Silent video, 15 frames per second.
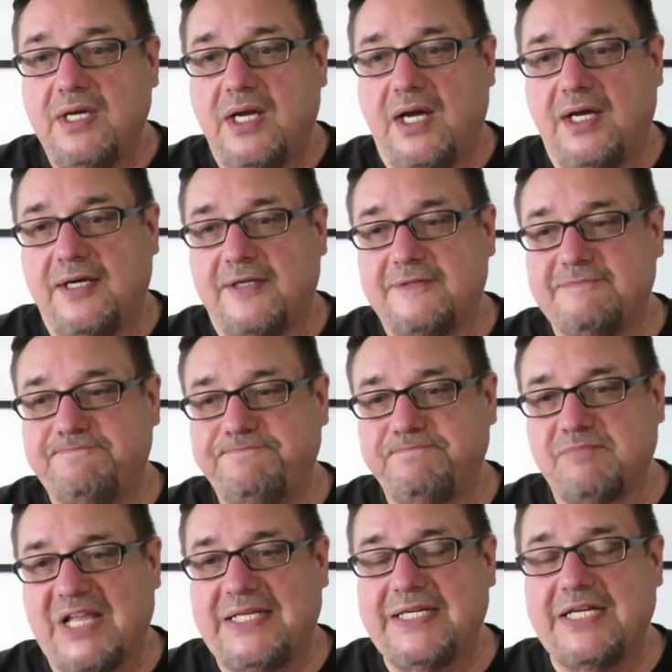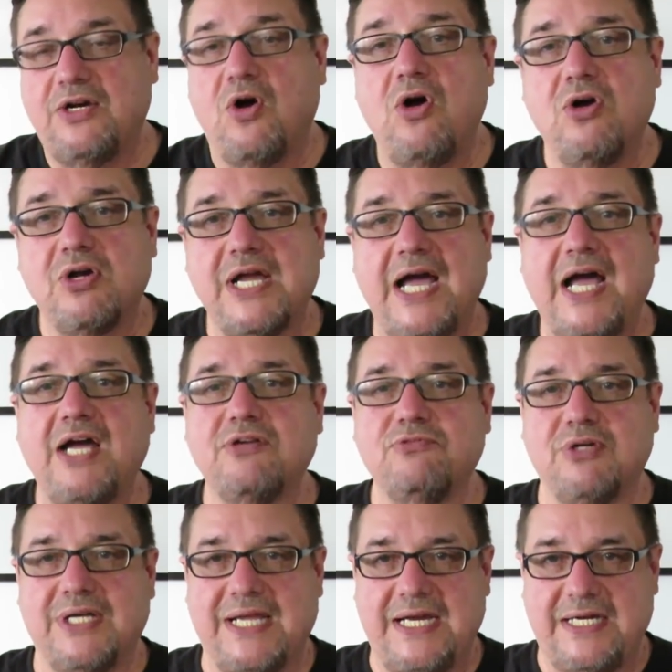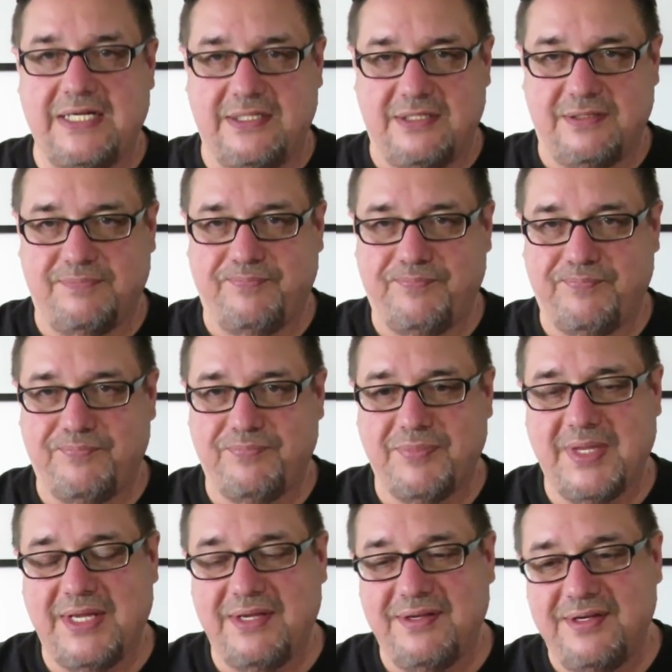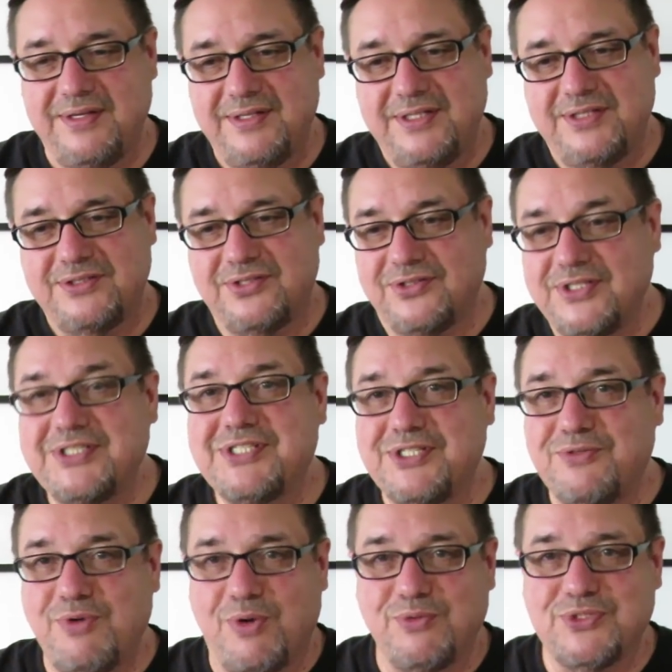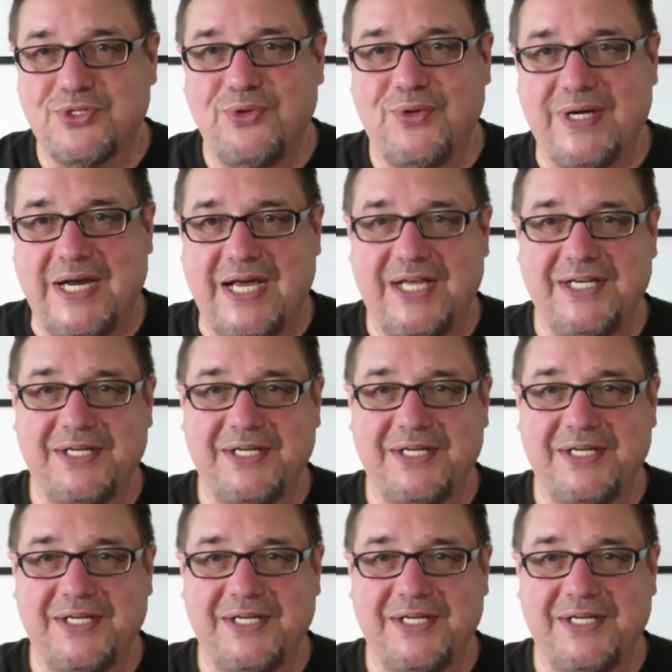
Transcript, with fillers: Uh, and they'd all congregated to listen to what was going on.